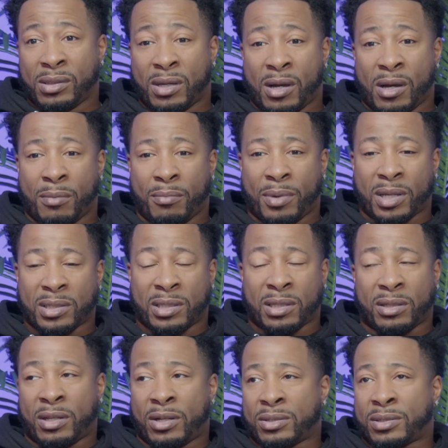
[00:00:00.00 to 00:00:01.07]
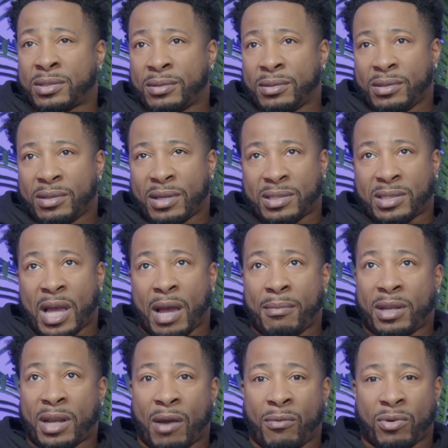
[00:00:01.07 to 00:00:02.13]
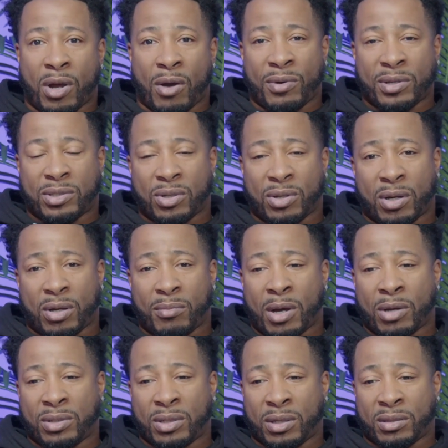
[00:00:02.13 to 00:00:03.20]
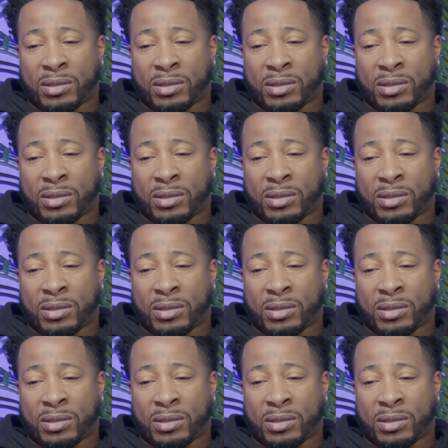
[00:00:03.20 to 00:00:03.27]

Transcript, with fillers: um, because there's as Tommy and I would always talk about the,